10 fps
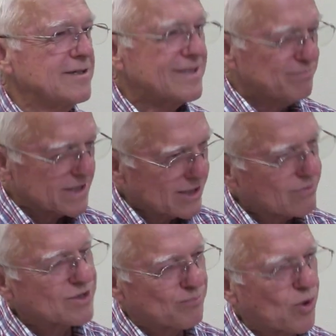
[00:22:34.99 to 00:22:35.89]
But there
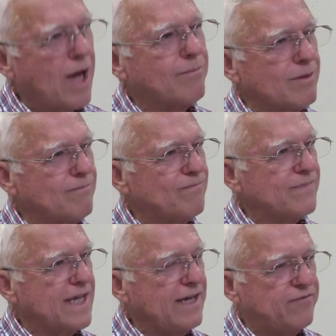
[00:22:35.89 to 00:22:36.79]
was a problem.
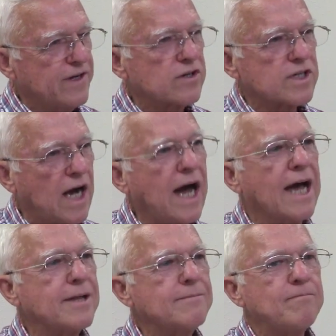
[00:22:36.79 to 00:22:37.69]
He feared
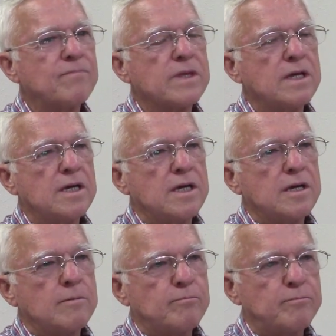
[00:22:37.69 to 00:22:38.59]
God,
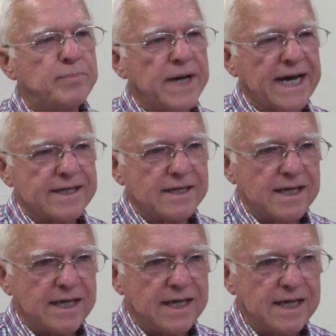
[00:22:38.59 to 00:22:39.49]
but
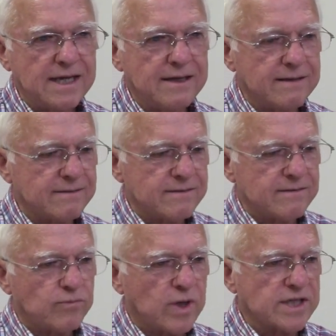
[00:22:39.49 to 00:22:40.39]
he
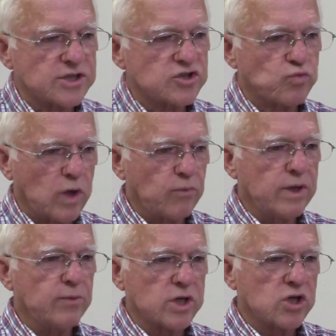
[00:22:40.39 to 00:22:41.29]
was what we
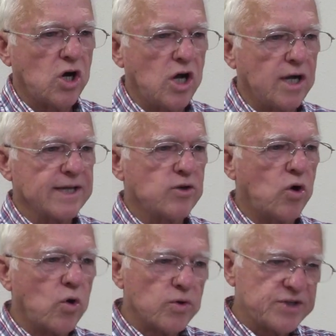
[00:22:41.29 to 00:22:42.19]
would call an
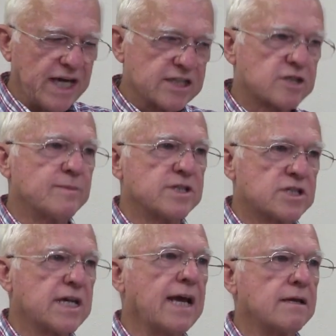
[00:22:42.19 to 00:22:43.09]
Old Testament
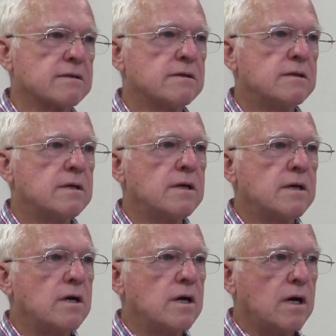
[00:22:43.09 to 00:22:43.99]
saint.
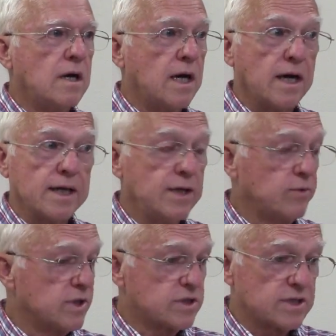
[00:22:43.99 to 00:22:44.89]
Uh, he
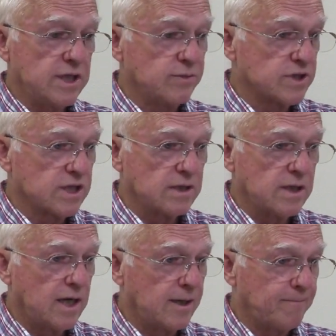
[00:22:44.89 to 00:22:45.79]
was he was an,
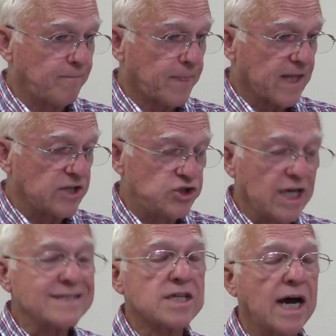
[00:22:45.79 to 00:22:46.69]
um, a
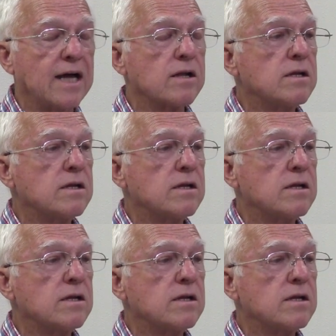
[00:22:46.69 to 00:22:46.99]
Gentile.